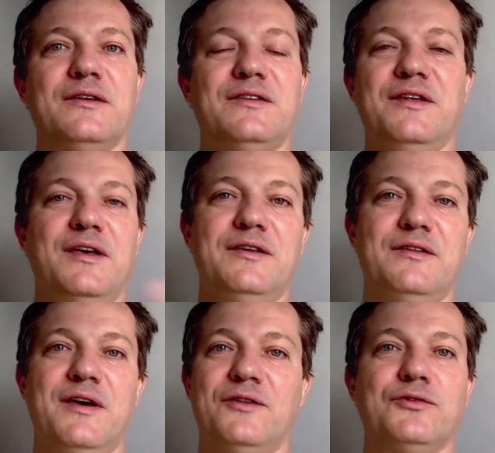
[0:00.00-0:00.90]
they,
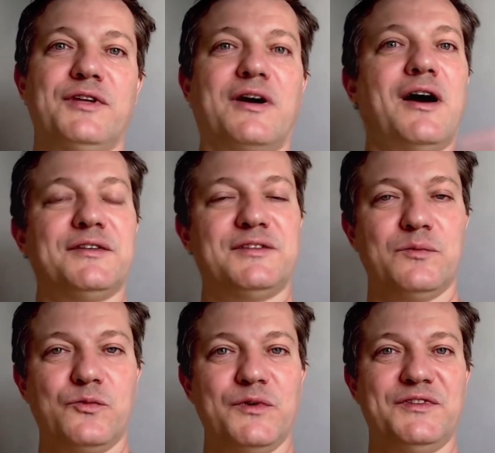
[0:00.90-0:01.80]
they are not
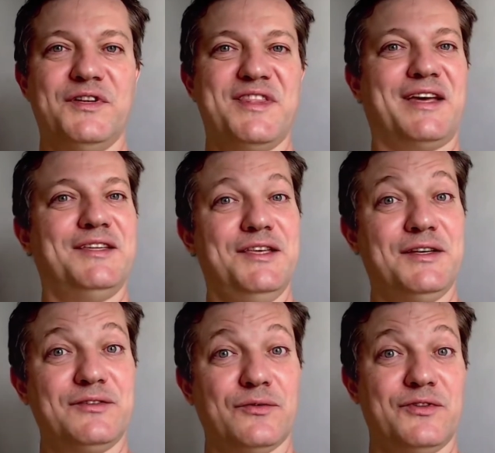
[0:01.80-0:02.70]
accustomed with the
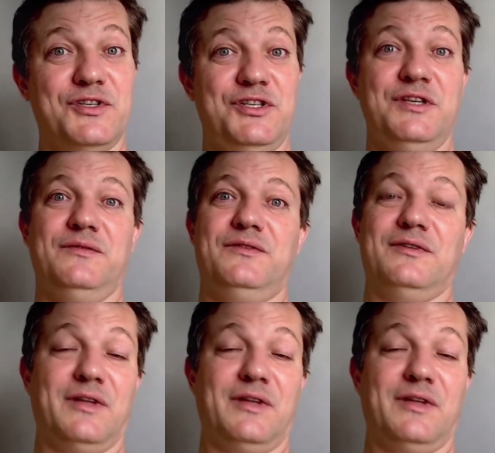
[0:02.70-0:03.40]
techniques of the shift,